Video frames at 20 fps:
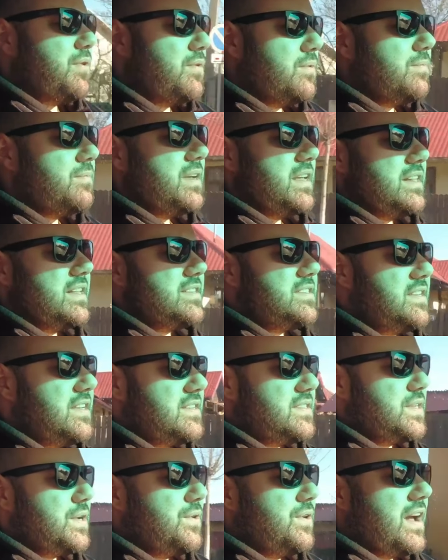you in the
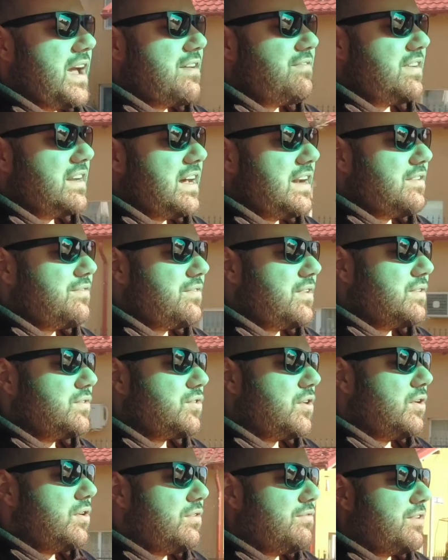seat so you have a lot of
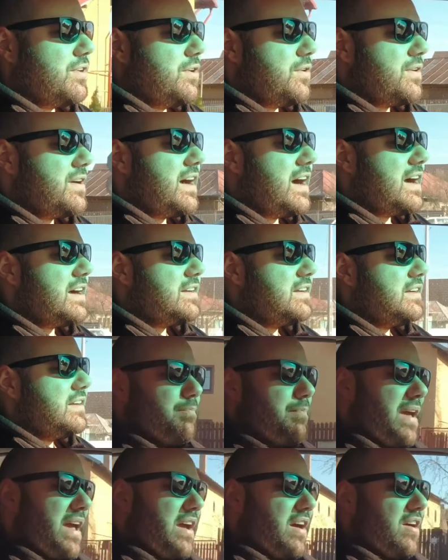control over your car. The
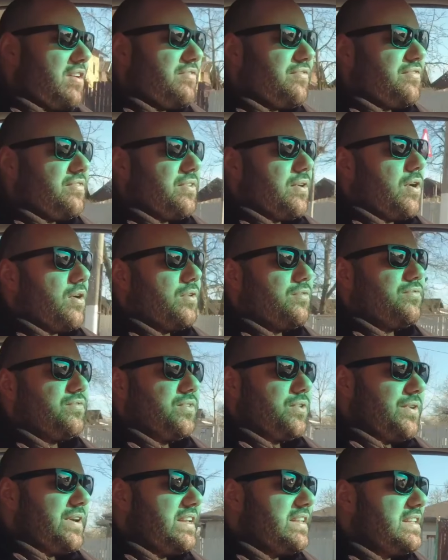payoff of
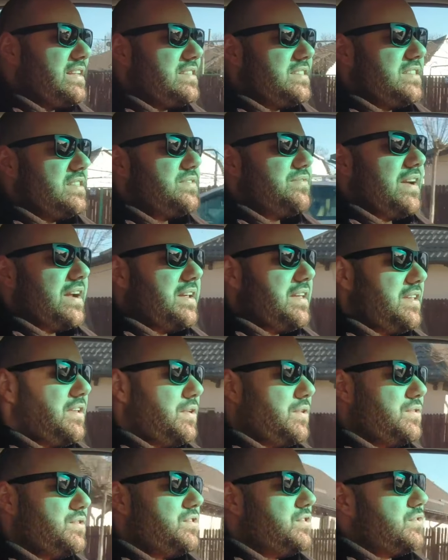doing this is very
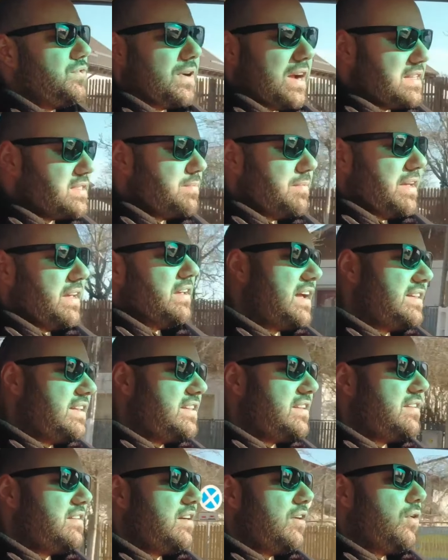huge, trust me. I
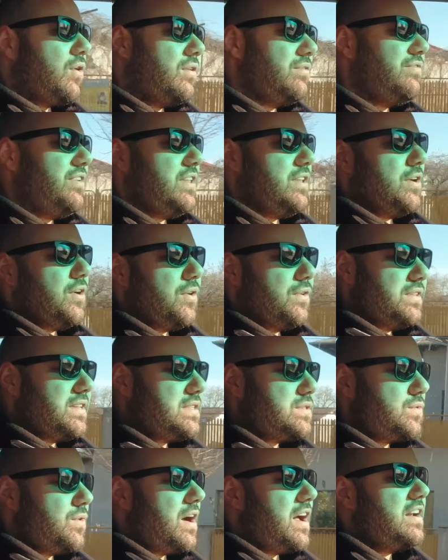did a whole video on
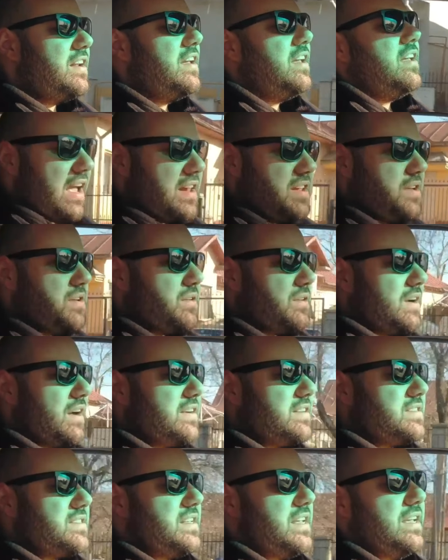this one and you're
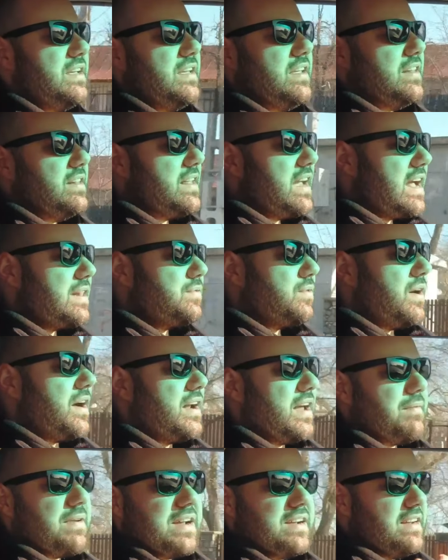gonna see in that
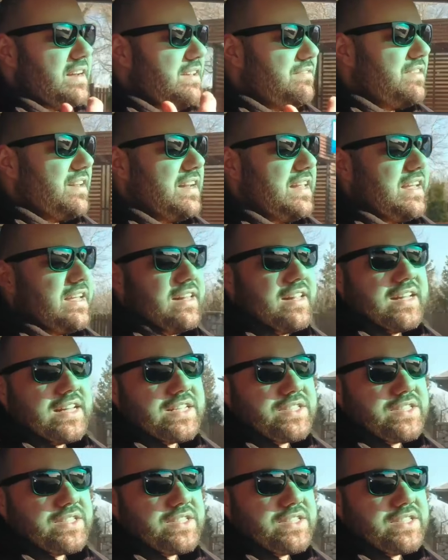one, I'm gonna leave the link in the